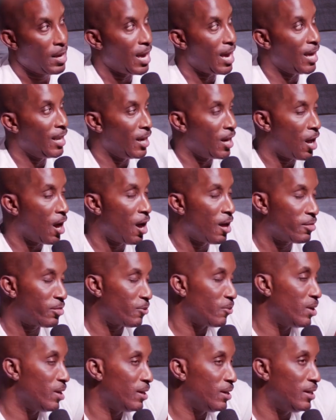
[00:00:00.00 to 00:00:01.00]
And in all
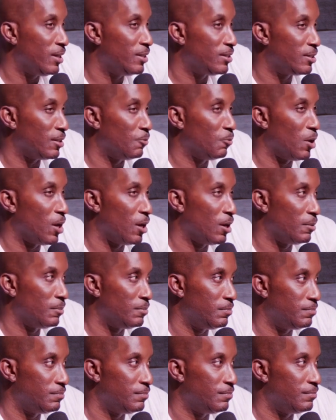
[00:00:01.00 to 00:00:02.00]
three of these, well,
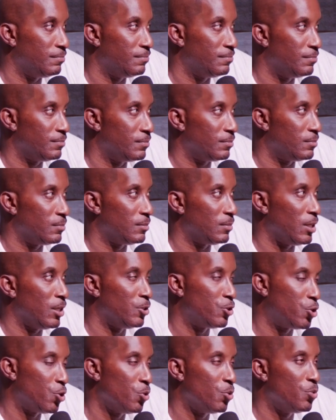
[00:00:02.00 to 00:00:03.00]

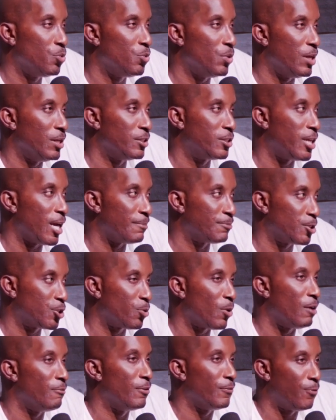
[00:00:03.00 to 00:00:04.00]
in two, in chapters
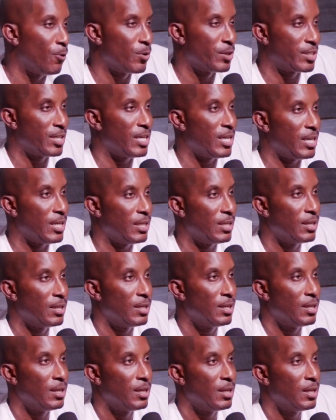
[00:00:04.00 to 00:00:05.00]
12 and 14,
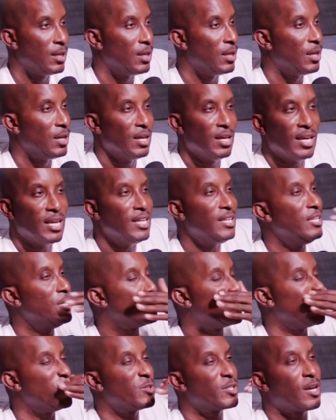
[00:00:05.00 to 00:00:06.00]
he
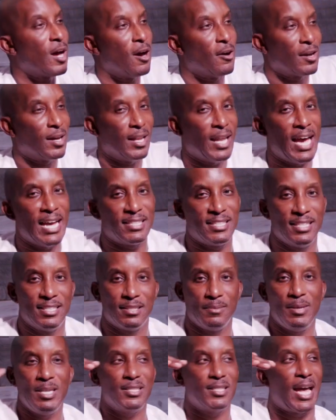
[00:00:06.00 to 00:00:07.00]
deals with what's called
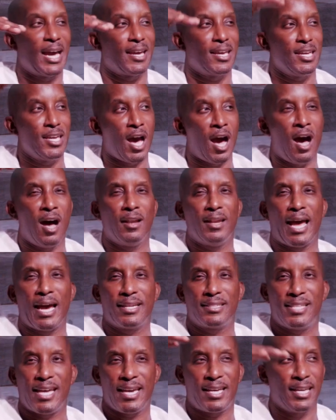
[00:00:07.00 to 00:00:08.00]
classism. He's like, y'all
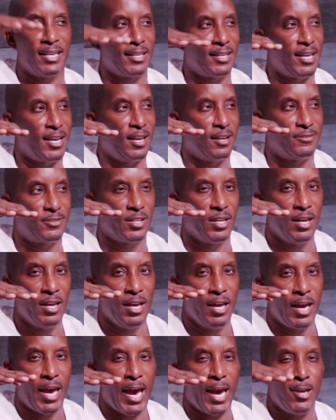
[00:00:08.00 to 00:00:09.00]
like taking gifts
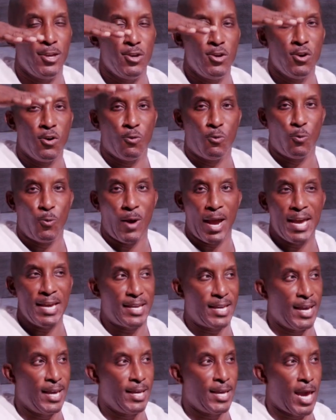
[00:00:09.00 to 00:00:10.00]
and you're
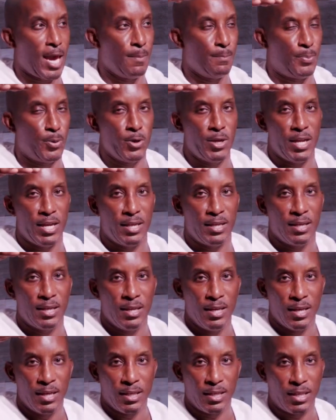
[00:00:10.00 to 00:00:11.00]
ranking and putting
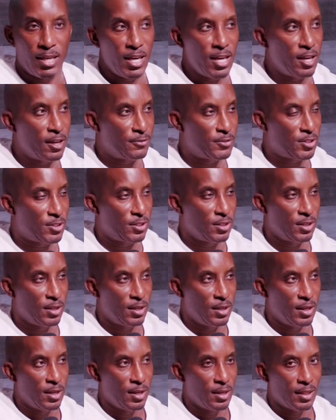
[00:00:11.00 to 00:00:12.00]
gifts
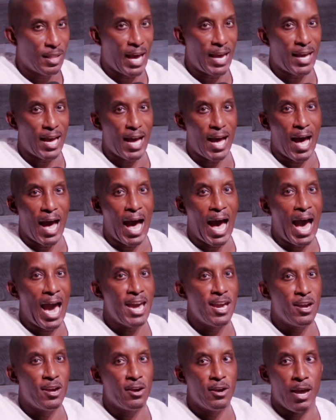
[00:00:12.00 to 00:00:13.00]
like
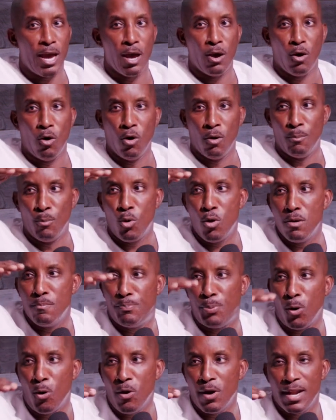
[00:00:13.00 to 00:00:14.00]
higher or more
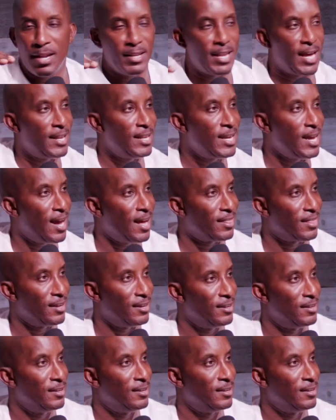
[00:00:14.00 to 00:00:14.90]
important than the other.